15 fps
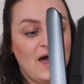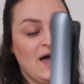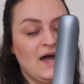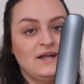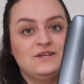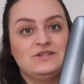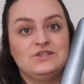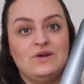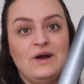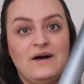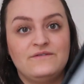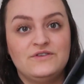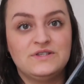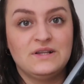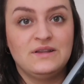And you
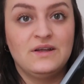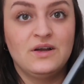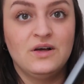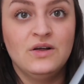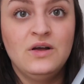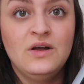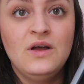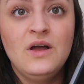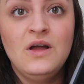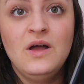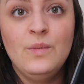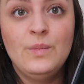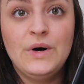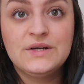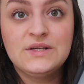have just a little
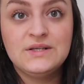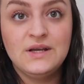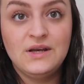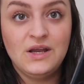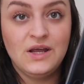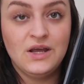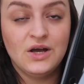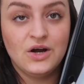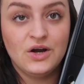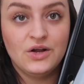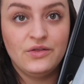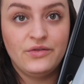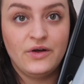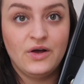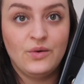button in
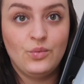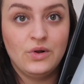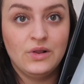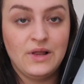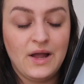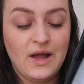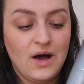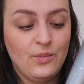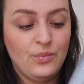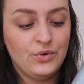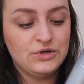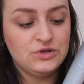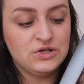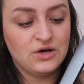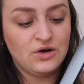here that will light up
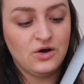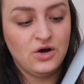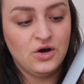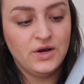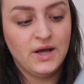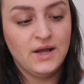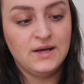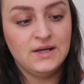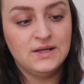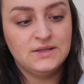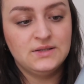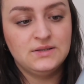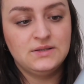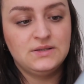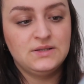when you turn it on, and
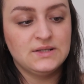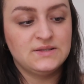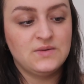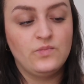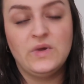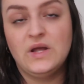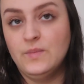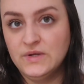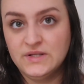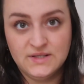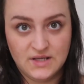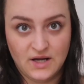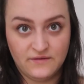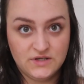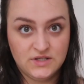it does beep and
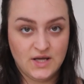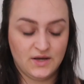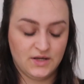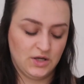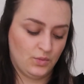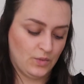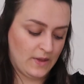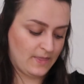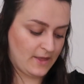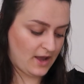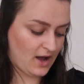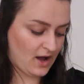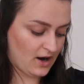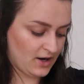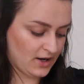stuff to tell you when they
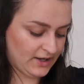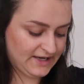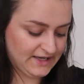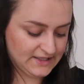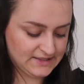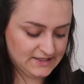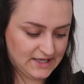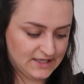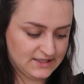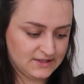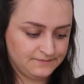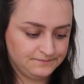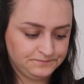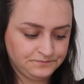are heated.